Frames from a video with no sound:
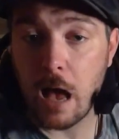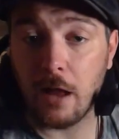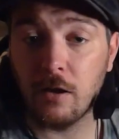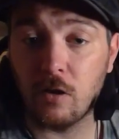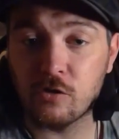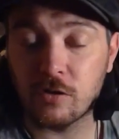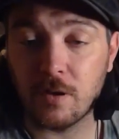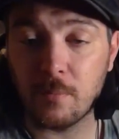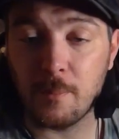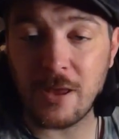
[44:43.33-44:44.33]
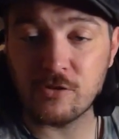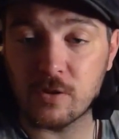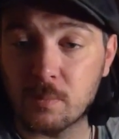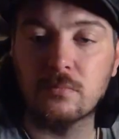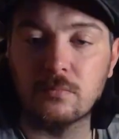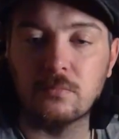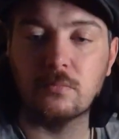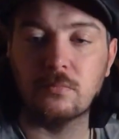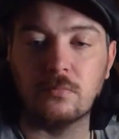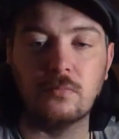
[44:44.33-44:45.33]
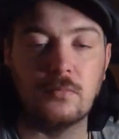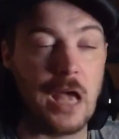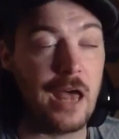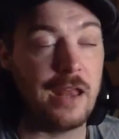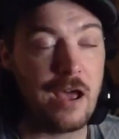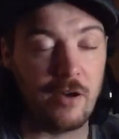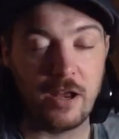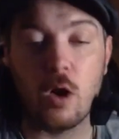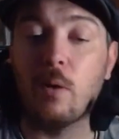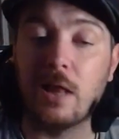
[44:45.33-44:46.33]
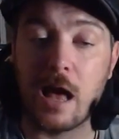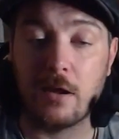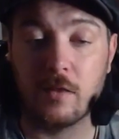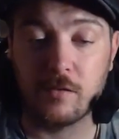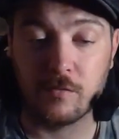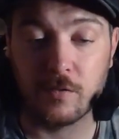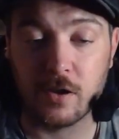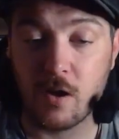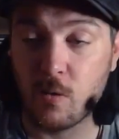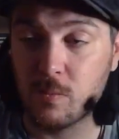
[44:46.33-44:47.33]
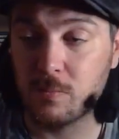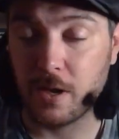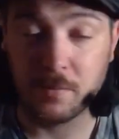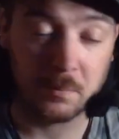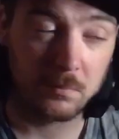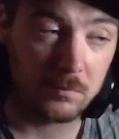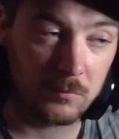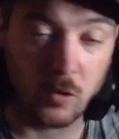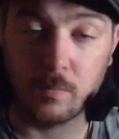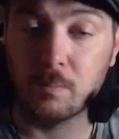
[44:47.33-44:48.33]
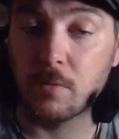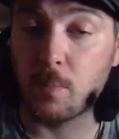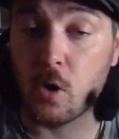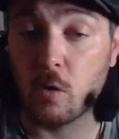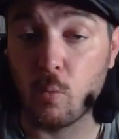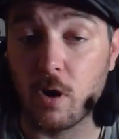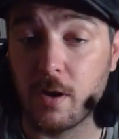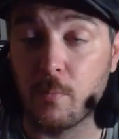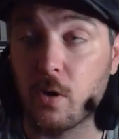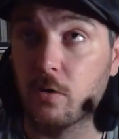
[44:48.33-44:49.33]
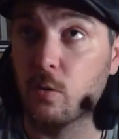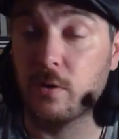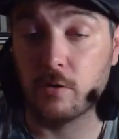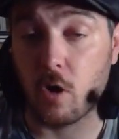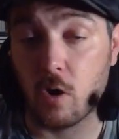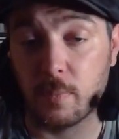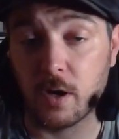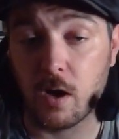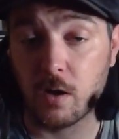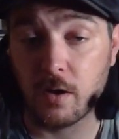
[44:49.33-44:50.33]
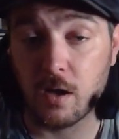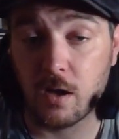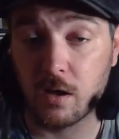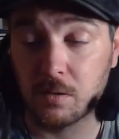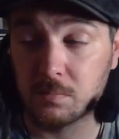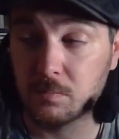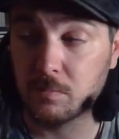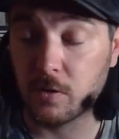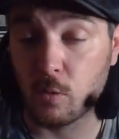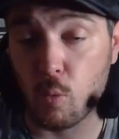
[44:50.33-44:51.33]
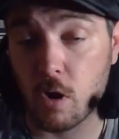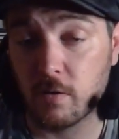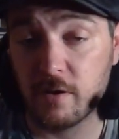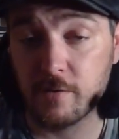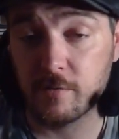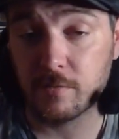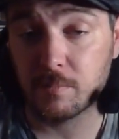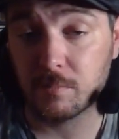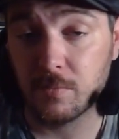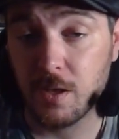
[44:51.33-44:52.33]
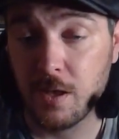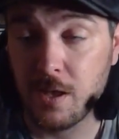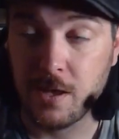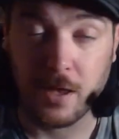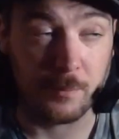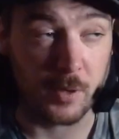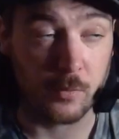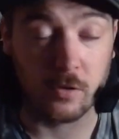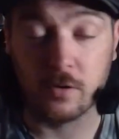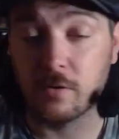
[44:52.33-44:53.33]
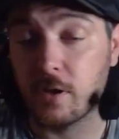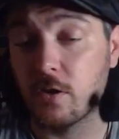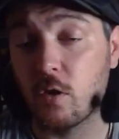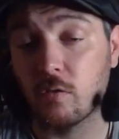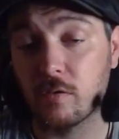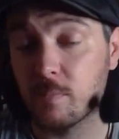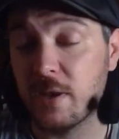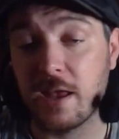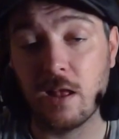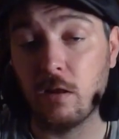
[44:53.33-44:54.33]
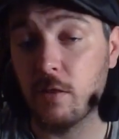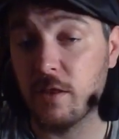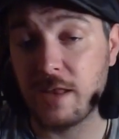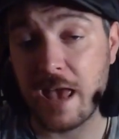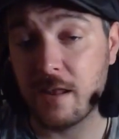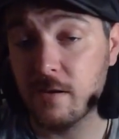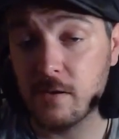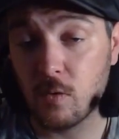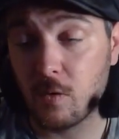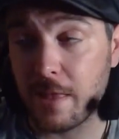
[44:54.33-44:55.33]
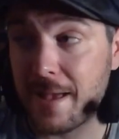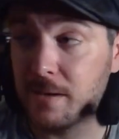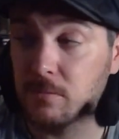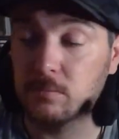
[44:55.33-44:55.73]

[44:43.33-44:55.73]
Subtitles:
I don't know, just something to mention. And now I know a lot of this video, and, well, the part 1 and part 2 is harping on the Warrens. And people are going to say, don't speak ill of the dead and all that.